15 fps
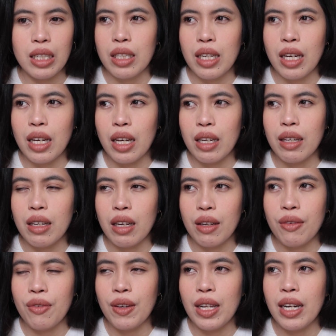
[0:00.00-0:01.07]
yeah, I
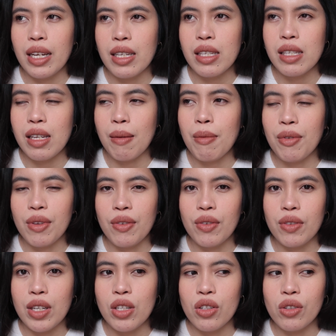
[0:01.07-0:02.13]
feel like some of the
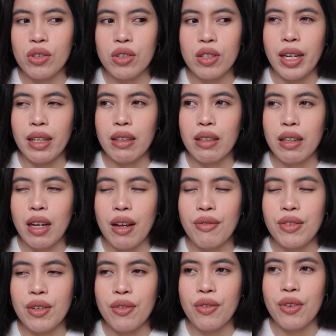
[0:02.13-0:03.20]
foundations, like
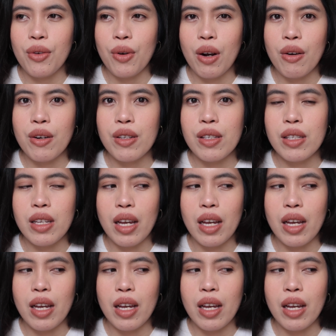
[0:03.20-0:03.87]
after a few hours,